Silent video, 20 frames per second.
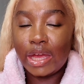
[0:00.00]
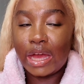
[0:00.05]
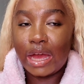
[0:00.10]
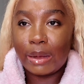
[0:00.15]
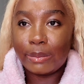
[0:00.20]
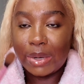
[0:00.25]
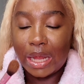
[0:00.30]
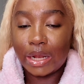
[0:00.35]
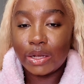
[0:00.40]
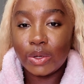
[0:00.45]

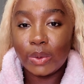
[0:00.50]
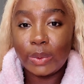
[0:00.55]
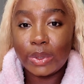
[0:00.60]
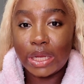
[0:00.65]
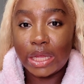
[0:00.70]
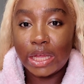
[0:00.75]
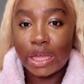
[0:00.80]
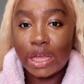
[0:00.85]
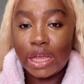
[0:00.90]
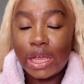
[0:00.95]
I'm not doing
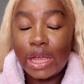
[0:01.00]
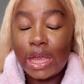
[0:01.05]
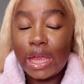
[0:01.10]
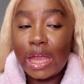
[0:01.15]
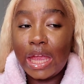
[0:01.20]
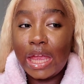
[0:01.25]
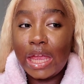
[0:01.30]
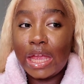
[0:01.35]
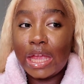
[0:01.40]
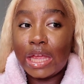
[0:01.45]
it.
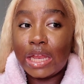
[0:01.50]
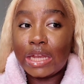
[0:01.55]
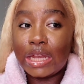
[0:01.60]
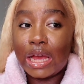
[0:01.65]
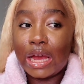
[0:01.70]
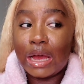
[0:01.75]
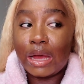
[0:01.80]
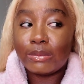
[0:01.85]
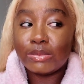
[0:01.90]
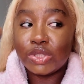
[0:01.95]
And
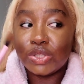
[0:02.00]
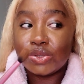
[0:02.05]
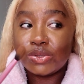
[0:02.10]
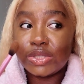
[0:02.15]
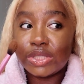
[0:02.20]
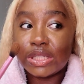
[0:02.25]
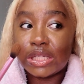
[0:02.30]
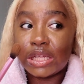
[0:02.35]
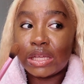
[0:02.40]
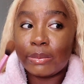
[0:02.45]
I'm
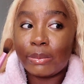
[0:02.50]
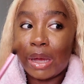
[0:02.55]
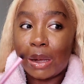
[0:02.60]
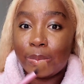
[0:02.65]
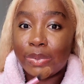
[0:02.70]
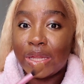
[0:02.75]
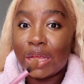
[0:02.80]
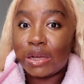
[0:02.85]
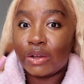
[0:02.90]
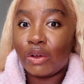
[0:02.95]
choosing my
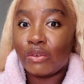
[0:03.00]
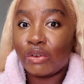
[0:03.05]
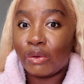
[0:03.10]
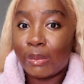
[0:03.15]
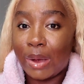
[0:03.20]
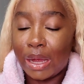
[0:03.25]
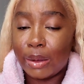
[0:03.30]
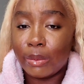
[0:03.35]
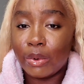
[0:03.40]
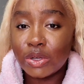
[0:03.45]
plan over
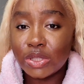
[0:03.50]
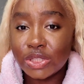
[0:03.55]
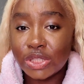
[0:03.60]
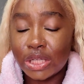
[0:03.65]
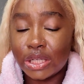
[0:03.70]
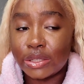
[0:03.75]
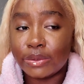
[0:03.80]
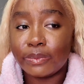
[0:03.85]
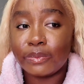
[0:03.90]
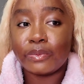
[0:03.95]
my
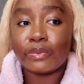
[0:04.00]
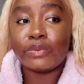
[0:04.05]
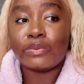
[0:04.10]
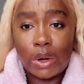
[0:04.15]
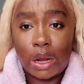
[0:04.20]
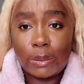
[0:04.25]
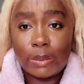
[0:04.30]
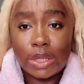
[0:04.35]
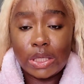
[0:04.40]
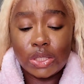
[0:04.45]
emotion. So
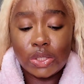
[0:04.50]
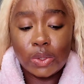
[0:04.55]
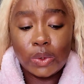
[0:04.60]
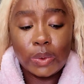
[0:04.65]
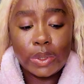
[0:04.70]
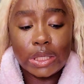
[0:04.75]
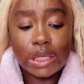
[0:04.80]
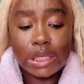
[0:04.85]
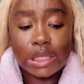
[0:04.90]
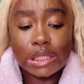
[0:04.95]
what I've been
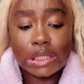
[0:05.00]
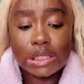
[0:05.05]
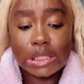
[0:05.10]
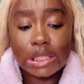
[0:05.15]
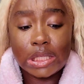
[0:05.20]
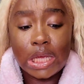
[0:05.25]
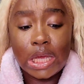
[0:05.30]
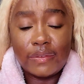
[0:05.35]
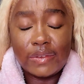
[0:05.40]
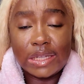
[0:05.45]
doing
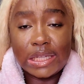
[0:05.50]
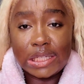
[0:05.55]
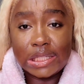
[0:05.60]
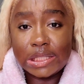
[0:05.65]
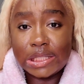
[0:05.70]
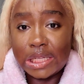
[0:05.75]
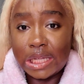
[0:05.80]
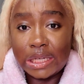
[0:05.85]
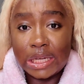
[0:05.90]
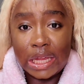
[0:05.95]
is every
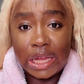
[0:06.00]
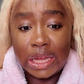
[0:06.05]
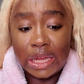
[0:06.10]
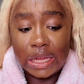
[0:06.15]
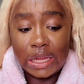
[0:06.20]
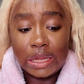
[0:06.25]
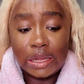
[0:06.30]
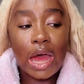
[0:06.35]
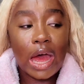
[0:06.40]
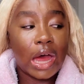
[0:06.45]
Sunday,
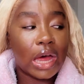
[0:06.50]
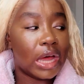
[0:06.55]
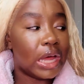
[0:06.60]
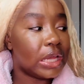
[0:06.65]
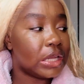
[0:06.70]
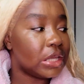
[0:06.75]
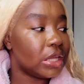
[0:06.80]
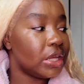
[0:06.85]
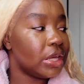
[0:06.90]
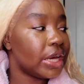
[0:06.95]
I
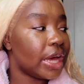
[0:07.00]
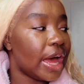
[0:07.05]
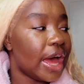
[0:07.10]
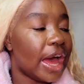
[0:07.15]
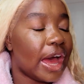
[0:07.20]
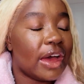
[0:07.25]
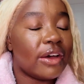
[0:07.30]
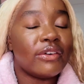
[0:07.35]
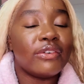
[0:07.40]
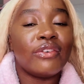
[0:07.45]
look
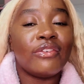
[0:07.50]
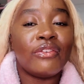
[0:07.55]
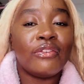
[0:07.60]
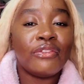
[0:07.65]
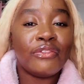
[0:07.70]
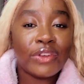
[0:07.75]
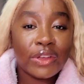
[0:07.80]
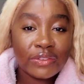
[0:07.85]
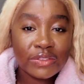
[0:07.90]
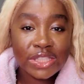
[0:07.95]
at
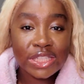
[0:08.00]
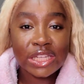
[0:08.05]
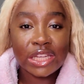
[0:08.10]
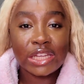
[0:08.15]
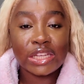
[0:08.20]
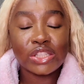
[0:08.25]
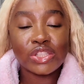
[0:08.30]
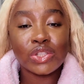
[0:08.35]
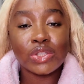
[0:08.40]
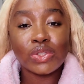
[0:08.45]

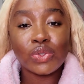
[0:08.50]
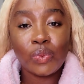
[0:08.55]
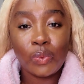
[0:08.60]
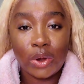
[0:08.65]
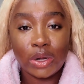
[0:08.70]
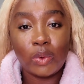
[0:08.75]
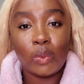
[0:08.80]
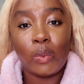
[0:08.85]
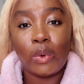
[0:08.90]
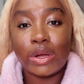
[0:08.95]
15 to
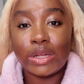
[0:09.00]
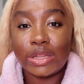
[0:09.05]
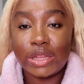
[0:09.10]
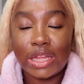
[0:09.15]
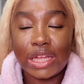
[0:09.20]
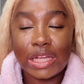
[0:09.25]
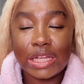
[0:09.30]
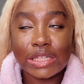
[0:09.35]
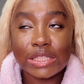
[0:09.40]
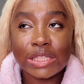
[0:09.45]
21
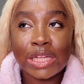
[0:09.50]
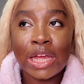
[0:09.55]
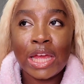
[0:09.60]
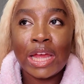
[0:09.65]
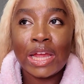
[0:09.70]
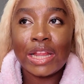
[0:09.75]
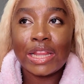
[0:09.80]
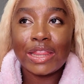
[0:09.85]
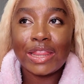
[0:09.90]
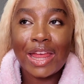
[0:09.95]
things
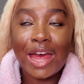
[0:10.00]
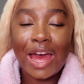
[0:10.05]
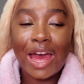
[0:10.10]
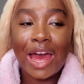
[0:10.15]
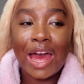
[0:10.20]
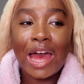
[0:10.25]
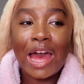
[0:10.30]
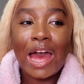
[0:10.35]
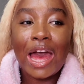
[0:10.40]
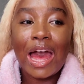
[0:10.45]

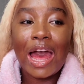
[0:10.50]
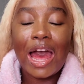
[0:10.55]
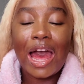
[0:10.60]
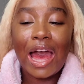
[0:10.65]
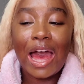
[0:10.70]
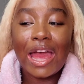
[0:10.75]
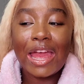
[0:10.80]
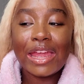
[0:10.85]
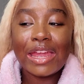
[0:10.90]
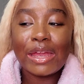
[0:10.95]
that
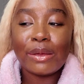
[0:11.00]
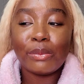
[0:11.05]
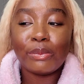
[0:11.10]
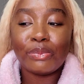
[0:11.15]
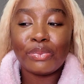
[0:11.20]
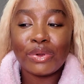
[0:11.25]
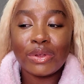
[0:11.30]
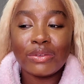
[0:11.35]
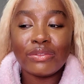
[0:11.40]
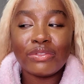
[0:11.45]
I am
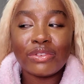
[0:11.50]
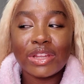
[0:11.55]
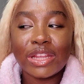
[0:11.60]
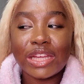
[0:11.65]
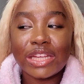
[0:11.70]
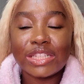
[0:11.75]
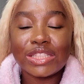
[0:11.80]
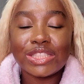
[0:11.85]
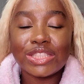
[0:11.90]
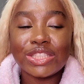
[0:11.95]

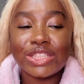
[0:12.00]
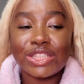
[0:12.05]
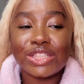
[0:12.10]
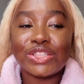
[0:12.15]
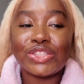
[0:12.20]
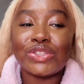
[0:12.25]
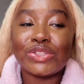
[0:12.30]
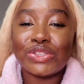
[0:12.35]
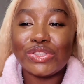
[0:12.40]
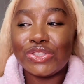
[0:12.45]
privileged
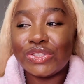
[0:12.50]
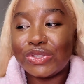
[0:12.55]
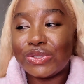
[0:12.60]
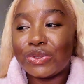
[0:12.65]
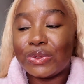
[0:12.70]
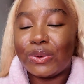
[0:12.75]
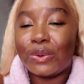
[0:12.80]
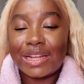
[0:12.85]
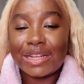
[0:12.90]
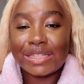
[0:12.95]
to
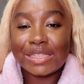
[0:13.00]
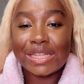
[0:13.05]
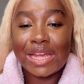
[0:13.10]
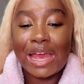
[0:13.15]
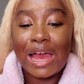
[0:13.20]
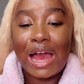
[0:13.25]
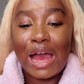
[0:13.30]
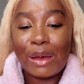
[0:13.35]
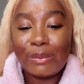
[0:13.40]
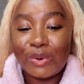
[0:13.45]
do. And I
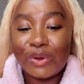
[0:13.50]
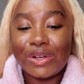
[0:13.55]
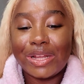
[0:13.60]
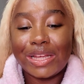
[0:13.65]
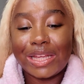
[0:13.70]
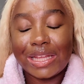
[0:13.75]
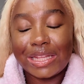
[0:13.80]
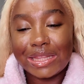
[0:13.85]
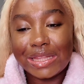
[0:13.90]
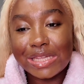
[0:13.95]
say, I'm going to
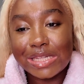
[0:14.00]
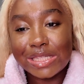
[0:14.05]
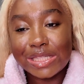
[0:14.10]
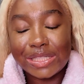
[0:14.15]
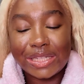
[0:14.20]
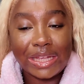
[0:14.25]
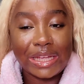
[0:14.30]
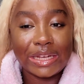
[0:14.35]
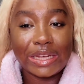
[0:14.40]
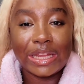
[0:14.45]
get this
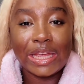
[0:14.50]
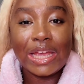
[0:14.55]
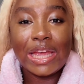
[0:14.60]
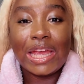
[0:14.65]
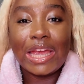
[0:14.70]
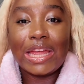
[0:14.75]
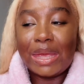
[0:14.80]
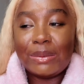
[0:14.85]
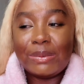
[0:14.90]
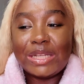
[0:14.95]
done.
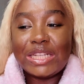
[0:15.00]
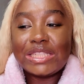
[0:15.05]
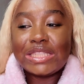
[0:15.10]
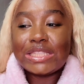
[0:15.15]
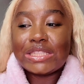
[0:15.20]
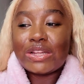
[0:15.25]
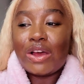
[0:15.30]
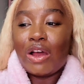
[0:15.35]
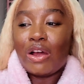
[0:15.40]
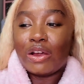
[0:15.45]
Maybe this
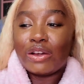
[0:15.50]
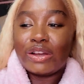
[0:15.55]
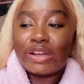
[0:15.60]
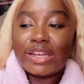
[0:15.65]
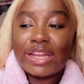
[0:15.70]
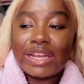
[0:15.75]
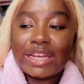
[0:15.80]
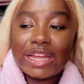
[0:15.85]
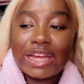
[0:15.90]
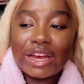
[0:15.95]
is harder
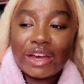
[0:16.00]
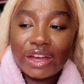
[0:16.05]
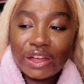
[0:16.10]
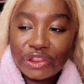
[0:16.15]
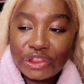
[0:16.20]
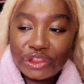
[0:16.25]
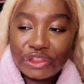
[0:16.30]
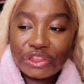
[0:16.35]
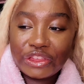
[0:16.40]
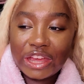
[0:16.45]
than the
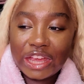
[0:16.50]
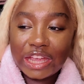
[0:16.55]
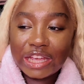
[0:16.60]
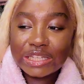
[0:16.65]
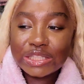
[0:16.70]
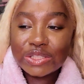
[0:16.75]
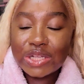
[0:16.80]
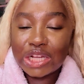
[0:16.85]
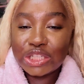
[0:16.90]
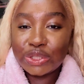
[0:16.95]
other
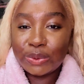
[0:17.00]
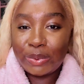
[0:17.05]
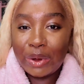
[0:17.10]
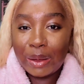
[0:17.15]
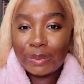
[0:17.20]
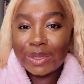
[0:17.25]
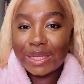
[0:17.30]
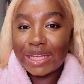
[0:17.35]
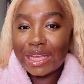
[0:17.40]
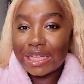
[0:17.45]
things, so I should
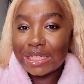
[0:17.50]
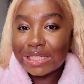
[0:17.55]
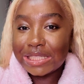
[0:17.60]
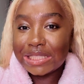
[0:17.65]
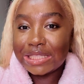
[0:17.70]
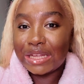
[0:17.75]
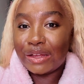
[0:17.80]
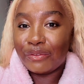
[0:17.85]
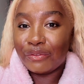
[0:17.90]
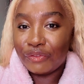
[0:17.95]
probably get this
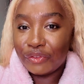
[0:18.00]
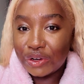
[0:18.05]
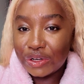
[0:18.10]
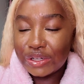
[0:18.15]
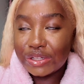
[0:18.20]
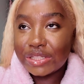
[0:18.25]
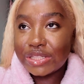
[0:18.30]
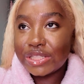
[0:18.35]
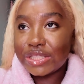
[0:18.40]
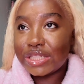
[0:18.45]
done
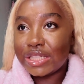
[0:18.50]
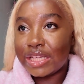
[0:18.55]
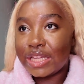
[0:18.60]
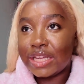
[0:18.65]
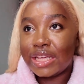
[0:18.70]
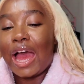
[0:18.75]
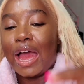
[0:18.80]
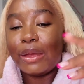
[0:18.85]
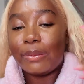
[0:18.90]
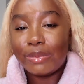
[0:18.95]
first.
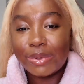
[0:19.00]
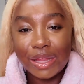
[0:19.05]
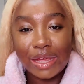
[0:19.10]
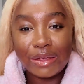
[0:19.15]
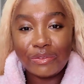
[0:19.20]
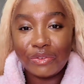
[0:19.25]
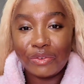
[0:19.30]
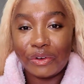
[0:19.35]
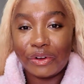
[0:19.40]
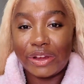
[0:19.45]
I
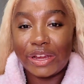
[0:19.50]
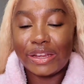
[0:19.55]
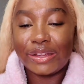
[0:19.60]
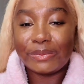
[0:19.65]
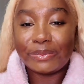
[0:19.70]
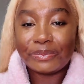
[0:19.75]
plan for it.